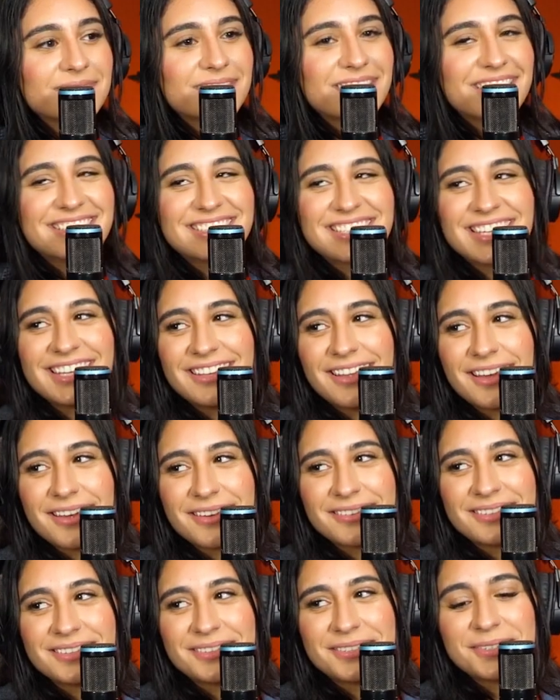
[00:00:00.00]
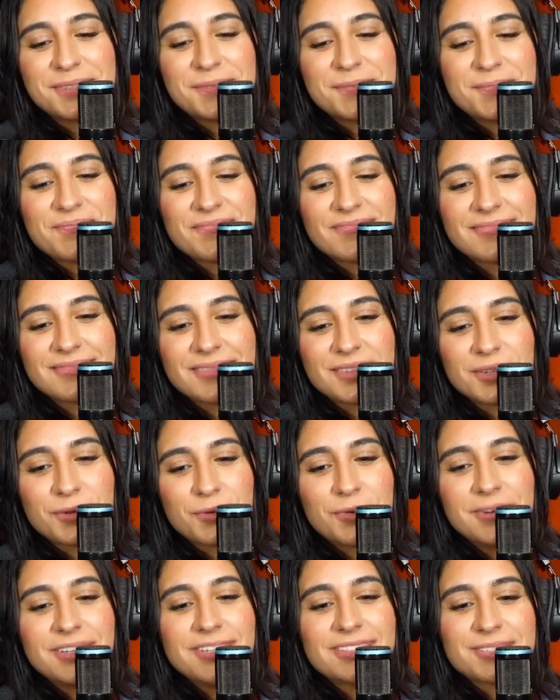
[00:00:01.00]
They say like the the
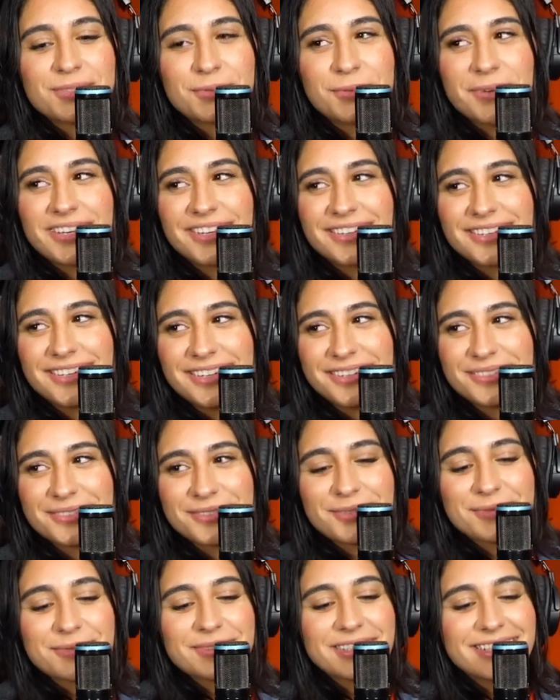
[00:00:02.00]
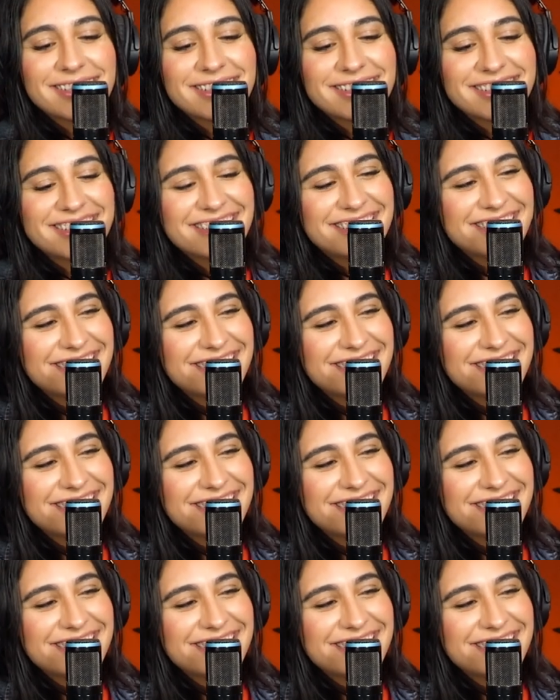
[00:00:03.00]
queen is awakening or something.